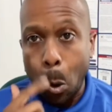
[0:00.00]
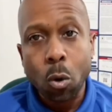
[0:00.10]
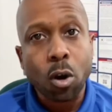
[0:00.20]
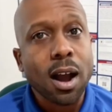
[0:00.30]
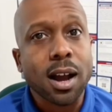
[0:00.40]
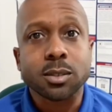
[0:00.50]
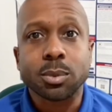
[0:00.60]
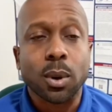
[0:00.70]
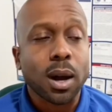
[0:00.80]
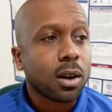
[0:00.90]
or
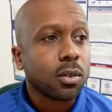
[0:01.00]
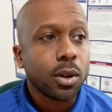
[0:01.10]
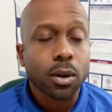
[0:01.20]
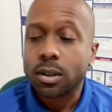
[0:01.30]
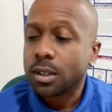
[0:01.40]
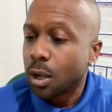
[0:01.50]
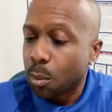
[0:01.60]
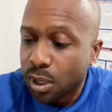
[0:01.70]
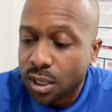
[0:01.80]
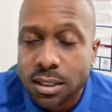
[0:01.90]
hospital? I don't know.
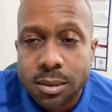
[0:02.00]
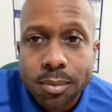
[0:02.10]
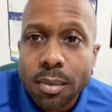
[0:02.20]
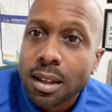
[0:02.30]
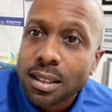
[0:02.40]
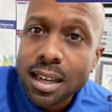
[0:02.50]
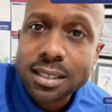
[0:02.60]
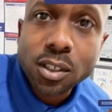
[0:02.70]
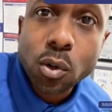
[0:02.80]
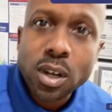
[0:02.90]
But listen, that's
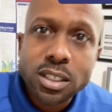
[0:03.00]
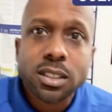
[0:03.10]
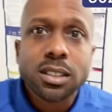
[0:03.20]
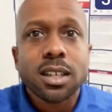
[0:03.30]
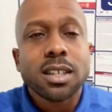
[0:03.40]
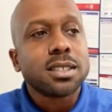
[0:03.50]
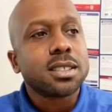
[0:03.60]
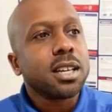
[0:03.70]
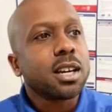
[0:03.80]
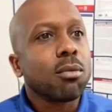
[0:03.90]
the question.
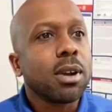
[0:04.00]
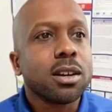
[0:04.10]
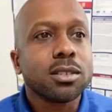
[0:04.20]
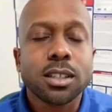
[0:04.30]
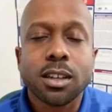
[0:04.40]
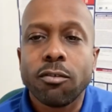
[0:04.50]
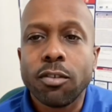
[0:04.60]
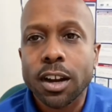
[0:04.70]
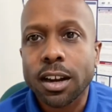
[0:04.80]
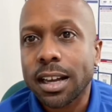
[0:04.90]
Stick around to the
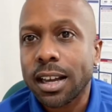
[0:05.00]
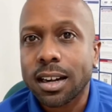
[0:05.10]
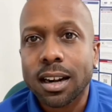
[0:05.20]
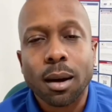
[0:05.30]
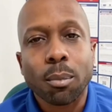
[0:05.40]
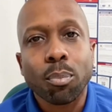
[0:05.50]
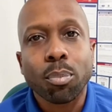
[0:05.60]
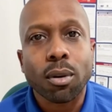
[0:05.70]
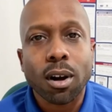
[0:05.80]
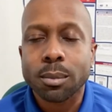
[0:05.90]
very end and I
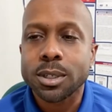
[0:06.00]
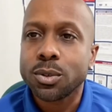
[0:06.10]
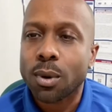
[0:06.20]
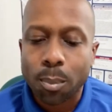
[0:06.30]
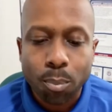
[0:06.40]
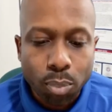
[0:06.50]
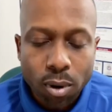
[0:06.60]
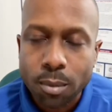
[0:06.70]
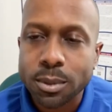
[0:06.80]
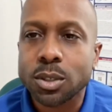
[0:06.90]
promise you, I
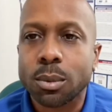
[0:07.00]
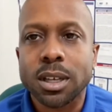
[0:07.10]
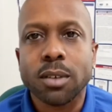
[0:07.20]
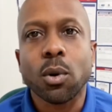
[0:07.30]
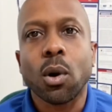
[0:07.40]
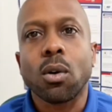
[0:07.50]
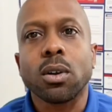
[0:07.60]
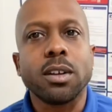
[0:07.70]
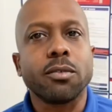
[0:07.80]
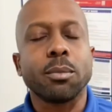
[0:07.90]
promise you, I'm going to give you all
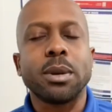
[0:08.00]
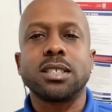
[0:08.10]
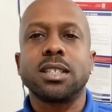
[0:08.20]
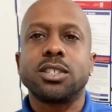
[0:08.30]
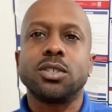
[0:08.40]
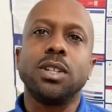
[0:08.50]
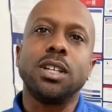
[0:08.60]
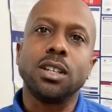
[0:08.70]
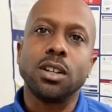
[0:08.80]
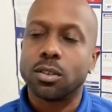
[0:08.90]
the information that you
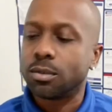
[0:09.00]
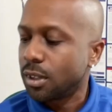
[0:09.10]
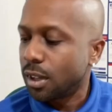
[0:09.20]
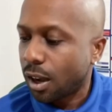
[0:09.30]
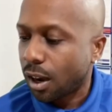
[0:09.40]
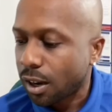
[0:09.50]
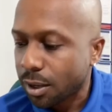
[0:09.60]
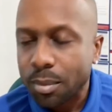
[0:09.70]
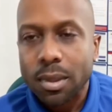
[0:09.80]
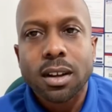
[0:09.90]
need to know. All
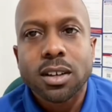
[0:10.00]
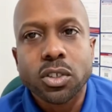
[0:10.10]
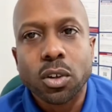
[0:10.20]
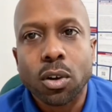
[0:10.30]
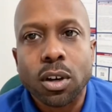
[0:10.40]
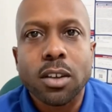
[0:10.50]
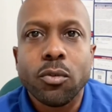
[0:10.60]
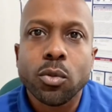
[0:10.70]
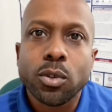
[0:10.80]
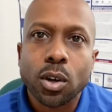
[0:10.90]
right. So look, if
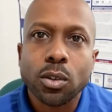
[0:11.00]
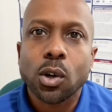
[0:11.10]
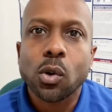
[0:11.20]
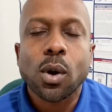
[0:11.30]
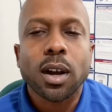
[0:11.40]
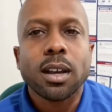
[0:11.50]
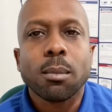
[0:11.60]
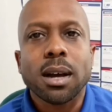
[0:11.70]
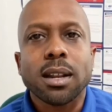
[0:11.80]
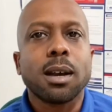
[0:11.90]
you don't know who I
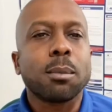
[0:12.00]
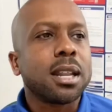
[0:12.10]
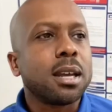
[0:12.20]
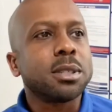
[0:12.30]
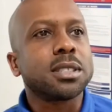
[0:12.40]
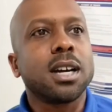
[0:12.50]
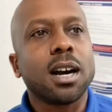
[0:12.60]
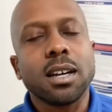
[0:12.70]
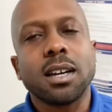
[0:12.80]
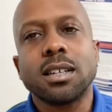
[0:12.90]
am by now, my name is
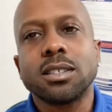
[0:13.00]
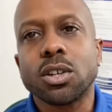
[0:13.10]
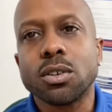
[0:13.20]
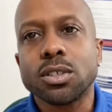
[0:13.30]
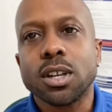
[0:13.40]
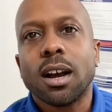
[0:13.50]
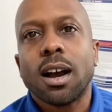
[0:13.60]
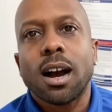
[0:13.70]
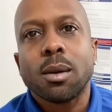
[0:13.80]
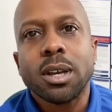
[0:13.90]
Khyon Church.
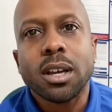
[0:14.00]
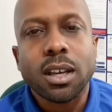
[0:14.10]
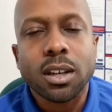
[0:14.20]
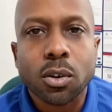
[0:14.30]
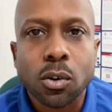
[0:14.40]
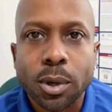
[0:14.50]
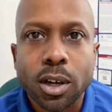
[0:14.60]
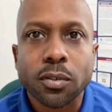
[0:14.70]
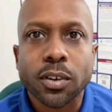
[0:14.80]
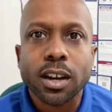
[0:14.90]
I'm your in-home
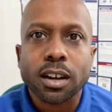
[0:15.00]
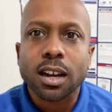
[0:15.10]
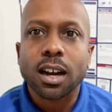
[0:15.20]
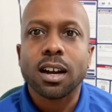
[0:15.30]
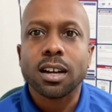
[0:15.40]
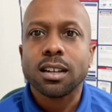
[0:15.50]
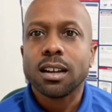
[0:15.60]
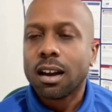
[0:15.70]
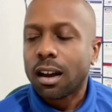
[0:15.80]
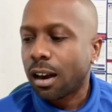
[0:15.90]
healthcare guide.
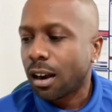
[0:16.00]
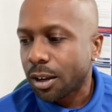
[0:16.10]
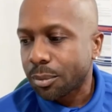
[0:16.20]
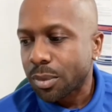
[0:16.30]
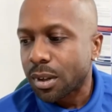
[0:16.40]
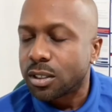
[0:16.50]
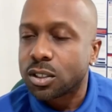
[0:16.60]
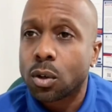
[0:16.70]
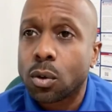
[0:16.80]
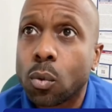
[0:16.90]
All right.
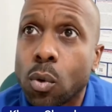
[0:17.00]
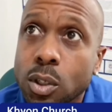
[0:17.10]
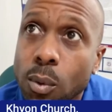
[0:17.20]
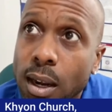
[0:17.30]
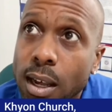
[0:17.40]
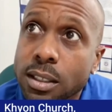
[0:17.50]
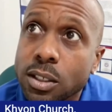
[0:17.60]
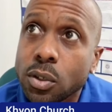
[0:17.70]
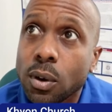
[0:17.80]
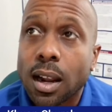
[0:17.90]
So what do I like to
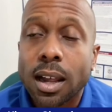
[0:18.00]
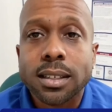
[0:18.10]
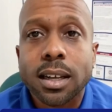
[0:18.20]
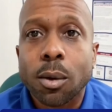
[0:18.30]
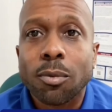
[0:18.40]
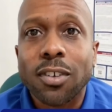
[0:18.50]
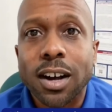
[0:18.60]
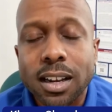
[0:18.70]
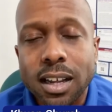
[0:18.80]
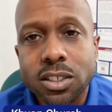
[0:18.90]
do? I like to help
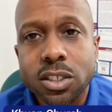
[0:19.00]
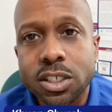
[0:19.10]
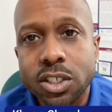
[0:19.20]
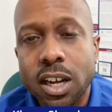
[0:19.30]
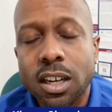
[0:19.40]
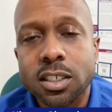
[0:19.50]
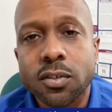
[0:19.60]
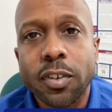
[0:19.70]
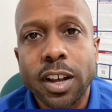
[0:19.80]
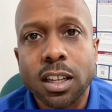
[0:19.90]
financially challenged
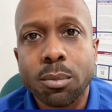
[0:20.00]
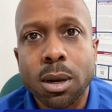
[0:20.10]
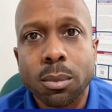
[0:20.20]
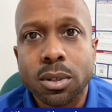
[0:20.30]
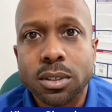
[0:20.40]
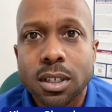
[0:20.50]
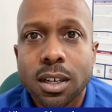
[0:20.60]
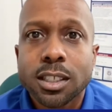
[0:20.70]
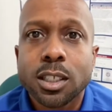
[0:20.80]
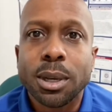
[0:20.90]
family members
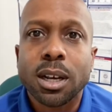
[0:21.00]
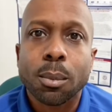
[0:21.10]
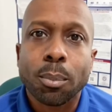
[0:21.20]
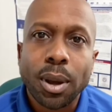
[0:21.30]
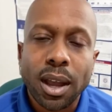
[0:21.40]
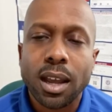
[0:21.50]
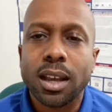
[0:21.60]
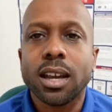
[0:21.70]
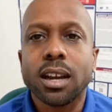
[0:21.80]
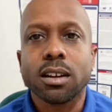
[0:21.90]
to become
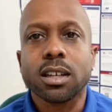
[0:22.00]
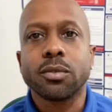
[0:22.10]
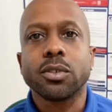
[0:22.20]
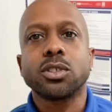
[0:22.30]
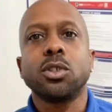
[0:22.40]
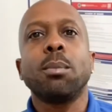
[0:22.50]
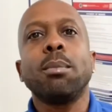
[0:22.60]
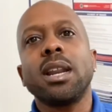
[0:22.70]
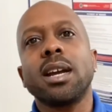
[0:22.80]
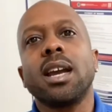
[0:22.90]
paid caregivers through the
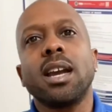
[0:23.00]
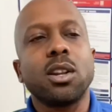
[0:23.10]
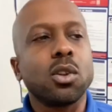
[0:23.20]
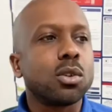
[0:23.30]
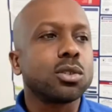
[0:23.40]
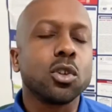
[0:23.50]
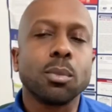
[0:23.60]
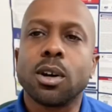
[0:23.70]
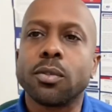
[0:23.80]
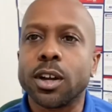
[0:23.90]
Medicaid long-term
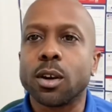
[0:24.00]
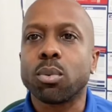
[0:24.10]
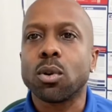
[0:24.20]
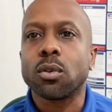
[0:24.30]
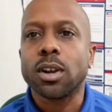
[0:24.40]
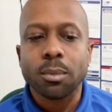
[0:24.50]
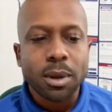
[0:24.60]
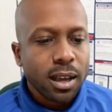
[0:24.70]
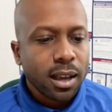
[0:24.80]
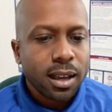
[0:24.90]
healthcare program.
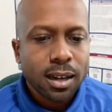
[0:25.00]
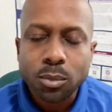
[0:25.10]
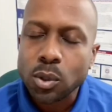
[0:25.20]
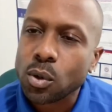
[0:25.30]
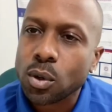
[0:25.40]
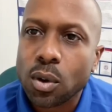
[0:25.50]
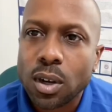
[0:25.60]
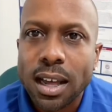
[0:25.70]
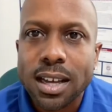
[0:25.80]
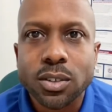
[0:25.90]
And I'm doing all
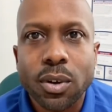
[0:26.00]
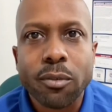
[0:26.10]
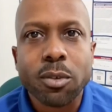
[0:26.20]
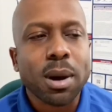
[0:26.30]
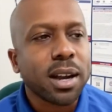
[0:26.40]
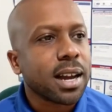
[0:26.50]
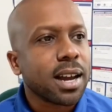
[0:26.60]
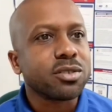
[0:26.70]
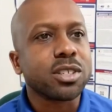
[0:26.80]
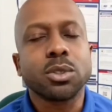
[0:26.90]
of that so everybody can
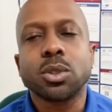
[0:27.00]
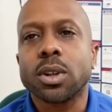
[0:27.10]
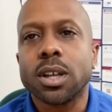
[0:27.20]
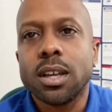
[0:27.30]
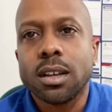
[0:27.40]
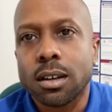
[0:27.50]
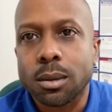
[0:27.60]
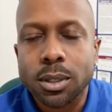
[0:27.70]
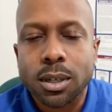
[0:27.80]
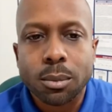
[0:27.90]
have some sort of
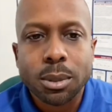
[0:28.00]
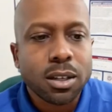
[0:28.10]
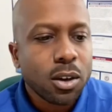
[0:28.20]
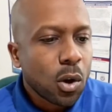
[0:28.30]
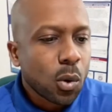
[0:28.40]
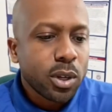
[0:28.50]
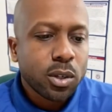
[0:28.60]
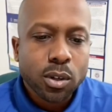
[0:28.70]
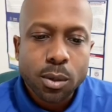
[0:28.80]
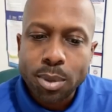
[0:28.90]
income. You know what I mean? We're
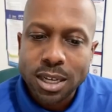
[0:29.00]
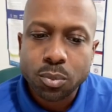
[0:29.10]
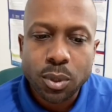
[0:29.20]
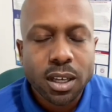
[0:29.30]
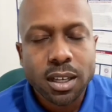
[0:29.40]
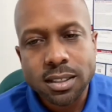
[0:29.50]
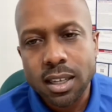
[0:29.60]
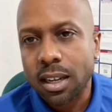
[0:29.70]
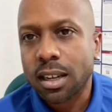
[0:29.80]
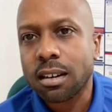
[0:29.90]
doing the best we can
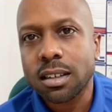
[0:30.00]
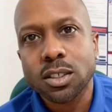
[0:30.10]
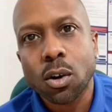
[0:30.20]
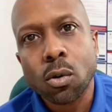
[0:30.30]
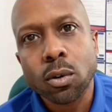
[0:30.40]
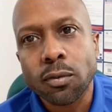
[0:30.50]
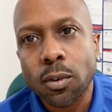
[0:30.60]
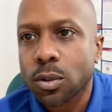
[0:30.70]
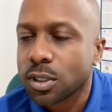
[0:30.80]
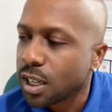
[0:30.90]
taking care of these older
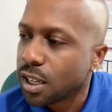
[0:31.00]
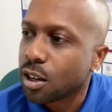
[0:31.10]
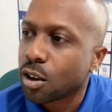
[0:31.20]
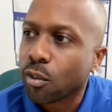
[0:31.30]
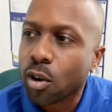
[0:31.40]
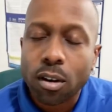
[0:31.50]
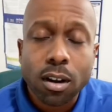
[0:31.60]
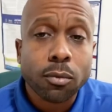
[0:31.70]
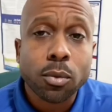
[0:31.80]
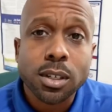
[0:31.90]
folks, taking care of our
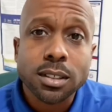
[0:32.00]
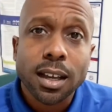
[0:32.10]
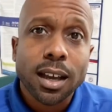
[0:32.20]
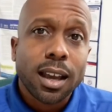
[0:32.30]
loved ones.